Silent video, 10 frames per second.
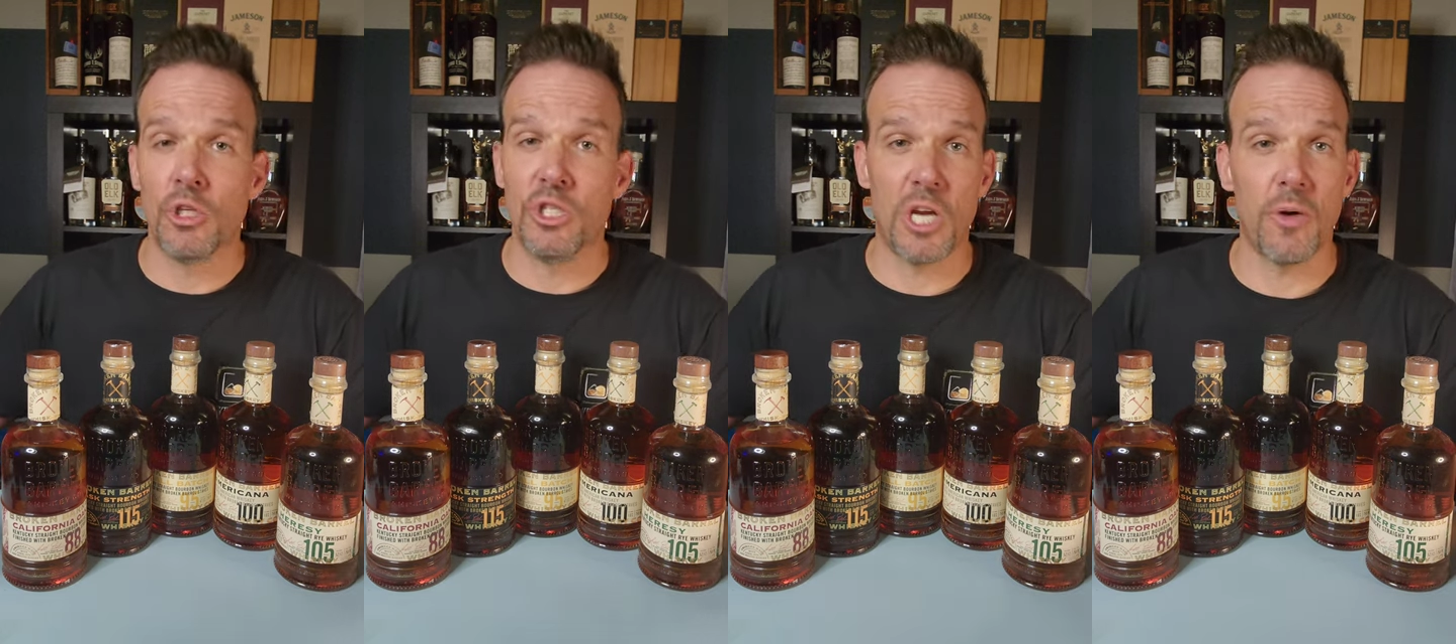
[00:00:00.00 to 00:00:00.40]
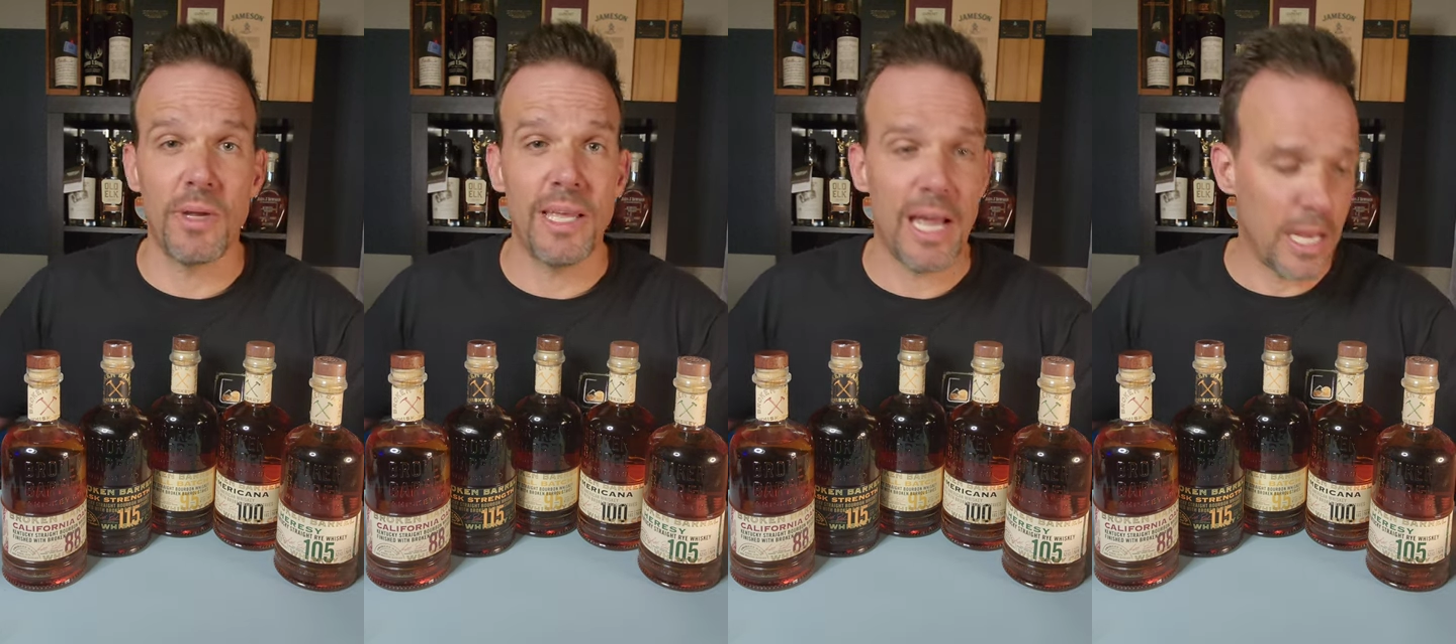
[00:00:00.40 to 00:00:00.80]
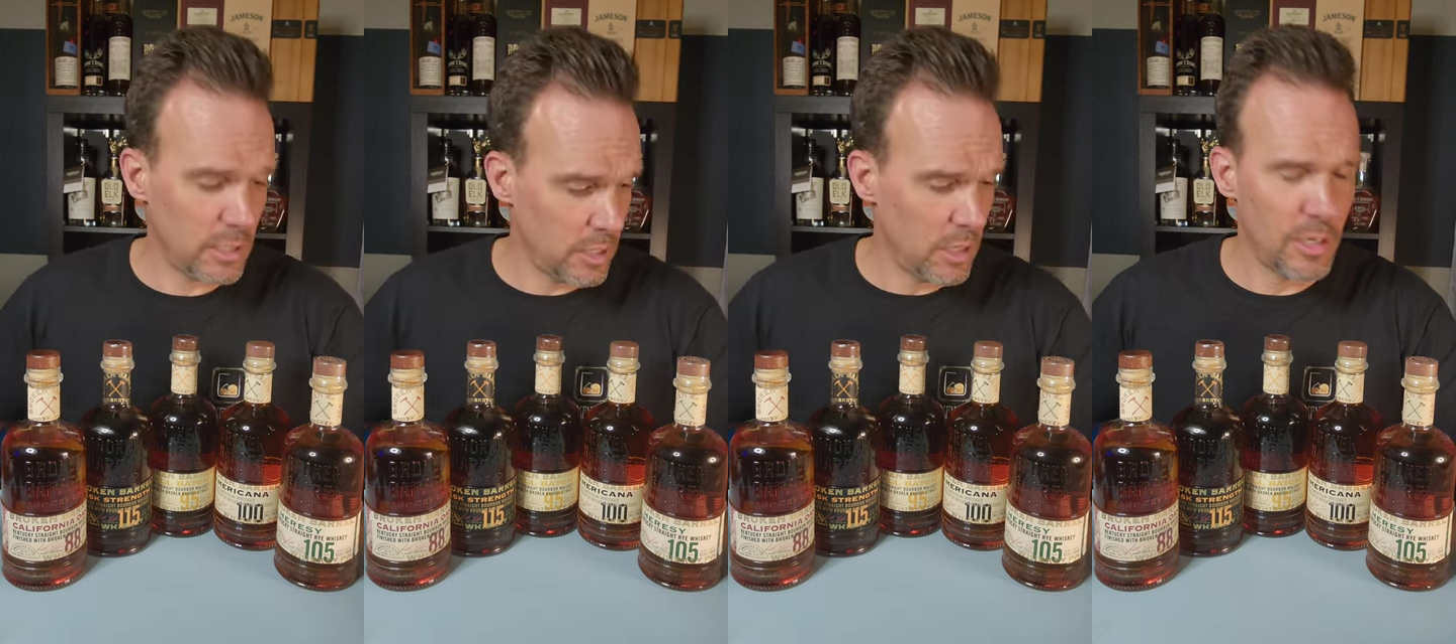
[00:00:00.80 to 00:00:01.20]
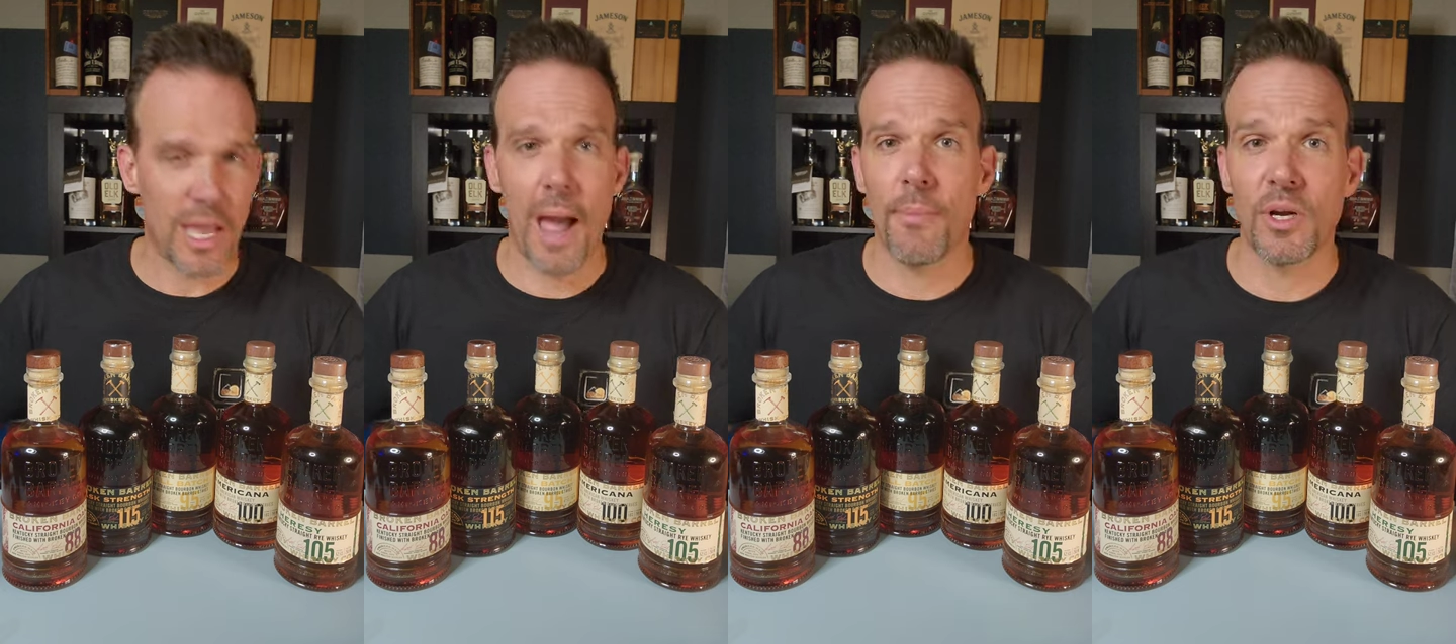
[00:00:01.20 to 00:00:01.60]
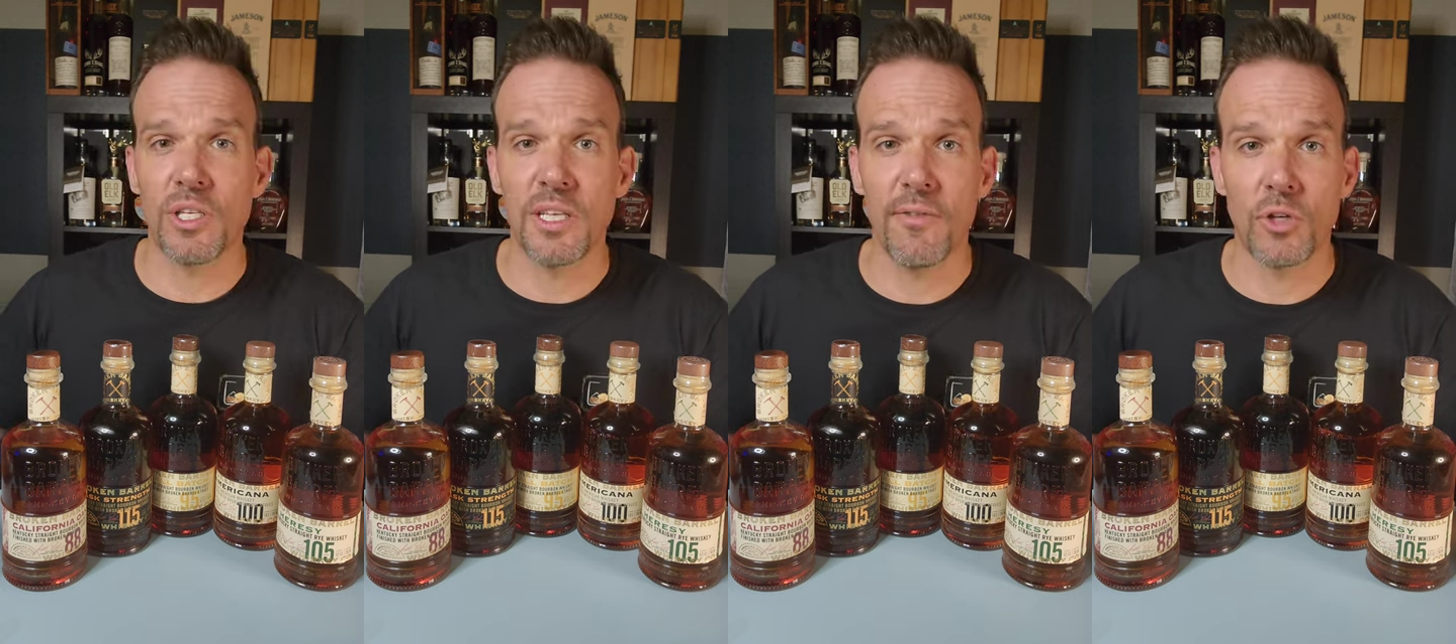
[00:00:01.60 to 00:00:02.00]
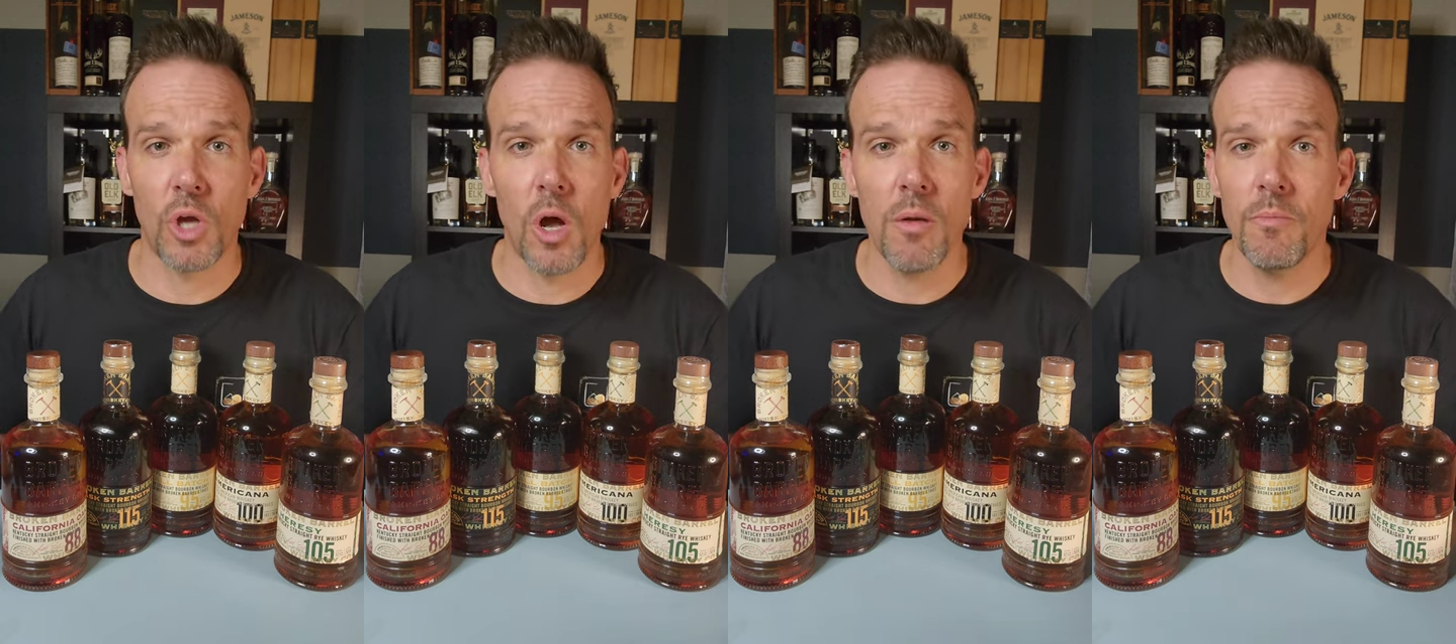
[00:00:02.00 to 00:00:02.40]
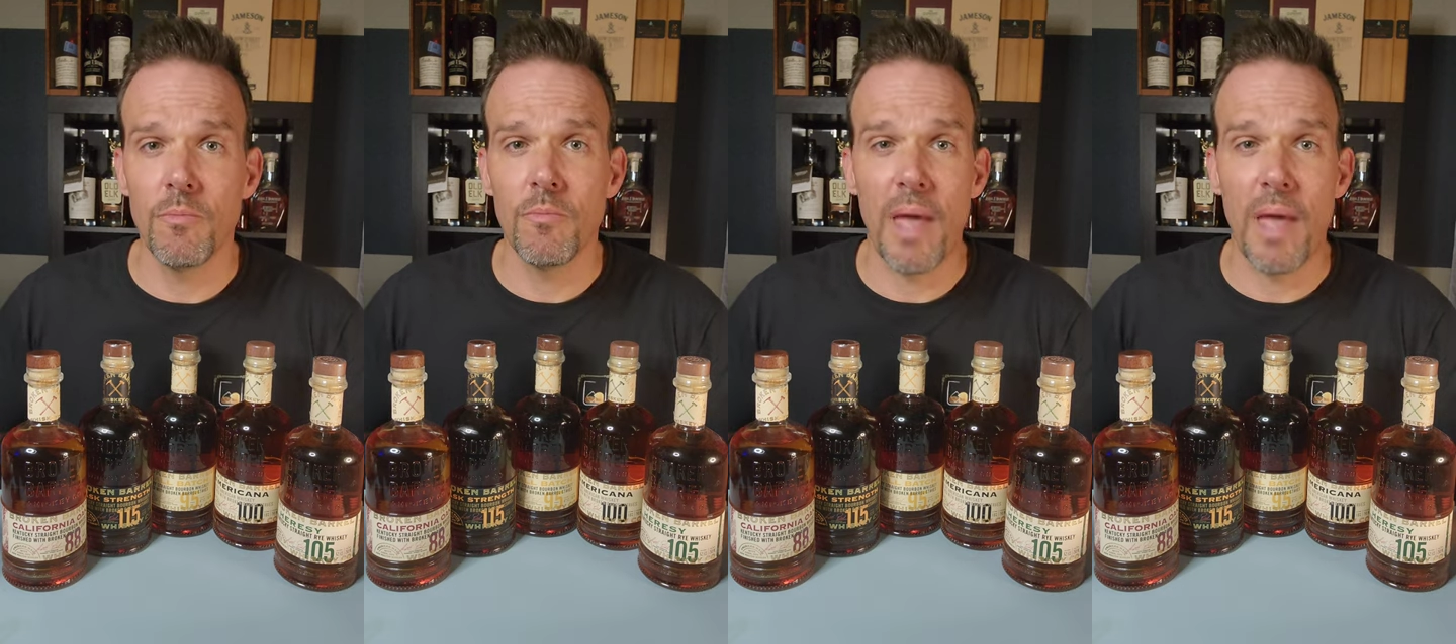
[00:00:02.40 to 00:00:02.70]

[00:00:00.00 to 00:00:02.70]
sherry cask, Cabernet Sauvignon,